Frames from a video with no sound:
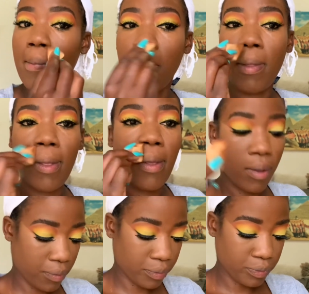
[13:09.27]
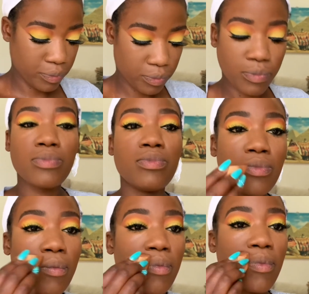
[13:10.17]
Don't rush. Don't
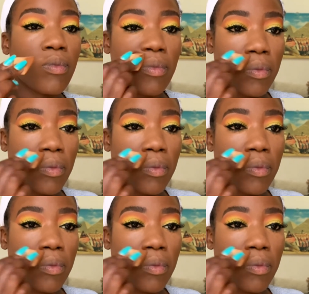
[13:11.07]
rush.